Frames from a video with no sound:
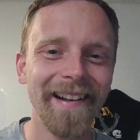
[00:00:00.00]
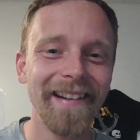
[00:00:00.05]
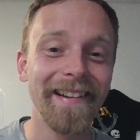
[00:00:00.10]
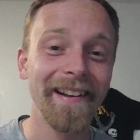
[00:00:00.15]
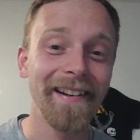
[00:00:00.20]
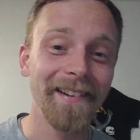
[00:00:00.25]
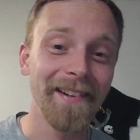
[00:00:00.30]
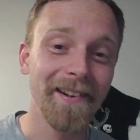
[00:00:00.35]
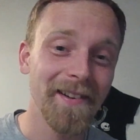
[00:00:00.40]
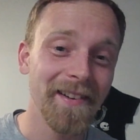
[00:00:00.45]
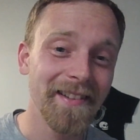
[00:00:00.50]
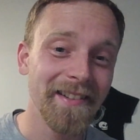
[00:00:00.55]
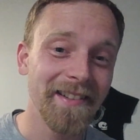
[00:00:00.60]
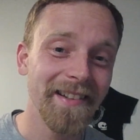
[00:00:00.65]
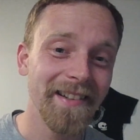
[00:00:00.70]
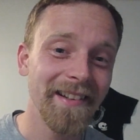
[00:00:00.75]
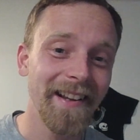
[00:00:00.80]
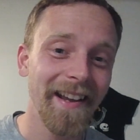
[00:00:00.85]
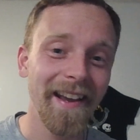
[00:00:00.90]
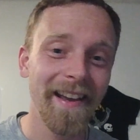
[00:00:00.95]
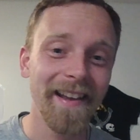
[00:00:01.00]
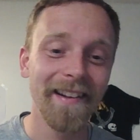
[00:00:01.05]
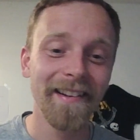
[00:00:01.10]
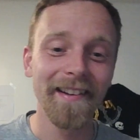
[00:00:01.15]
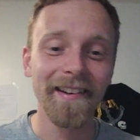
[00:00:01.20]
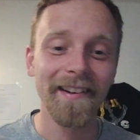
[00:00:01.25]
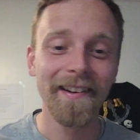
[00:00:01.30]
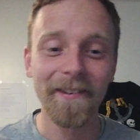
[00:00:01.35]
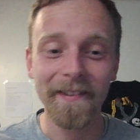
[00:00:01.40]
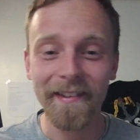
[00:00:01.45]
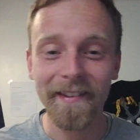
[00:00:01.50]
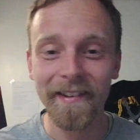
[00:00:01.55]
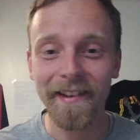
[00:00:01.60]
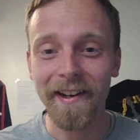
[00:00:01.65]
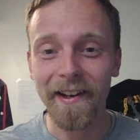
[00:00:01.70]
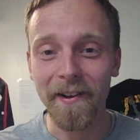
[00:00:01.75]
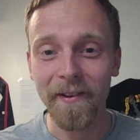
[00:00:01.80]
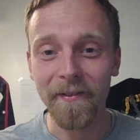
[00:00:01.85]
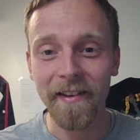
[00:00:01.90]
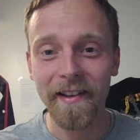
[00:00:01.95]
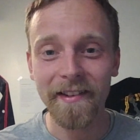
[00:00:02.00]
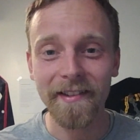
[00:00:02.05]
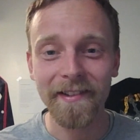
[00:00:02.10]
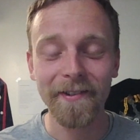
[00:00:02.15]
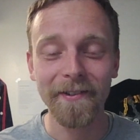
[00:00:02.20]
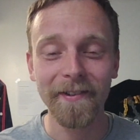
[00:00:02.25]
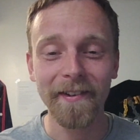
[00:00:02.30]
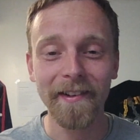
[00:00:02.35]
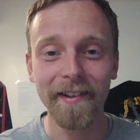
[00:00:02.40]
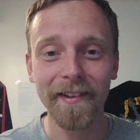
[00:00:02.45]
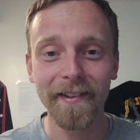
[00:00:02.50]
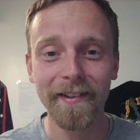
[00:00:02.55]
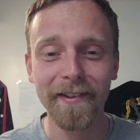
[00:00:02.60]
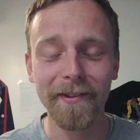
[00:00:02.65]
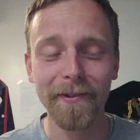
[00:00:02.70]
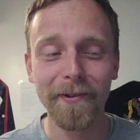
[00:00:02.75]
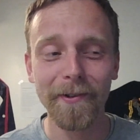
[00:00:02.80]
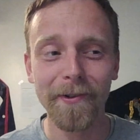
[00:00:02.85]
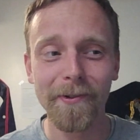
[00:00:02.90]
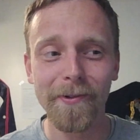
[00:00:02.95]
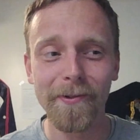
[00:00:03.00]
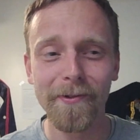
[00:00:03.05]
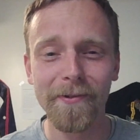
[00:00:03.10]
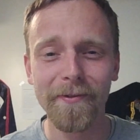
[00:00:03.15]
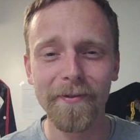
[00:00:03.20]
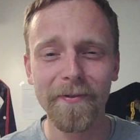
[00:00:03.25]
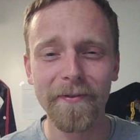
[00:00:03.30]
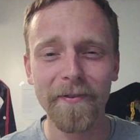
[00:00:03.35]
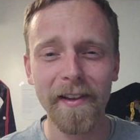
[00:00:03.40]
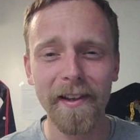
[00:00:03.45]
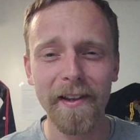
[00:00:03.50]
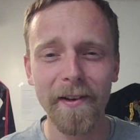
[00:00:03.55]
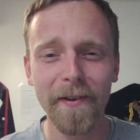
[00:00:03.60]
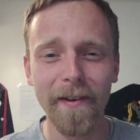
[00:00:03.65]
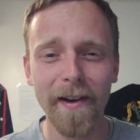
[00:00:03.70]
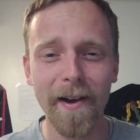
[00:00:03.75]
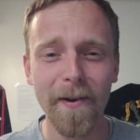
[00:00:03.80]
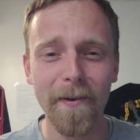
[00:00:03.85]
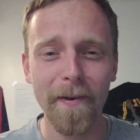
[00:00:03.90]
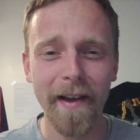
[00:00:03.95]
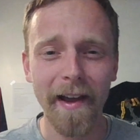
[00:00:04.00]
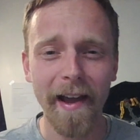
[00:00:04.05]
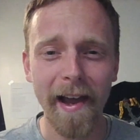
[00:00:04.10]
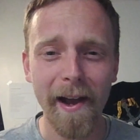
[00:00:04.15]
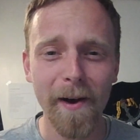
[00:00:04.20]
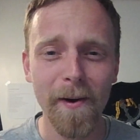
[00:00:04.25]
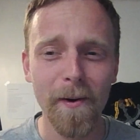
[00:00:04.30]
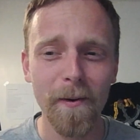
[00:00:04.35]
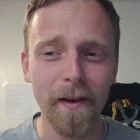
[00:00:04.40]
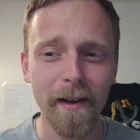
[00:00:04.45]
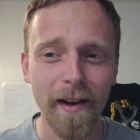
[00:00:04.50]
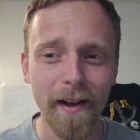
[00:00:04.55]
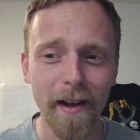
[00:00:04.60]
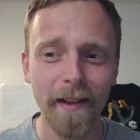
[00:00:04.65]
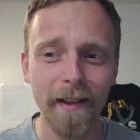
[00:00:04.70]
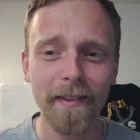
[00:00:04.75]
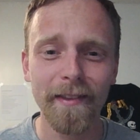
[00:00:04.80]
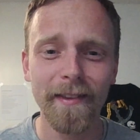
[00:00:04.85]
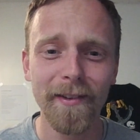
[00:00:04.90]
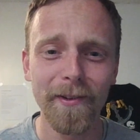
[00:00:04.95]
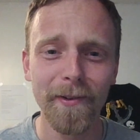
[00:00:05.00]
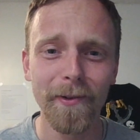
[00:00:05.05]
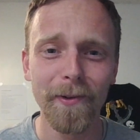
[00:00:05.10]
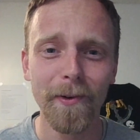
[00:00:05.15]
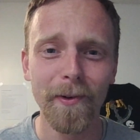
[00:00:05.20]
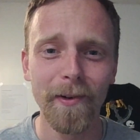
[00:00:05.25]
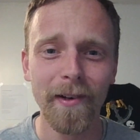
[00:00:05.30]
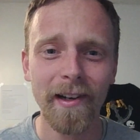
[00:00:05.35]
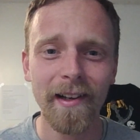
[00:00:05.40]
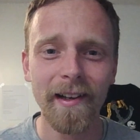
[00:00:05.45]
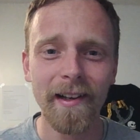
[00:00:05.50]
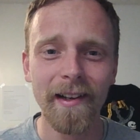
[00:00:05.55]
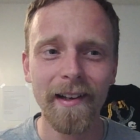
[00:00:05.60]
technology and an understanding of history to figure out how not to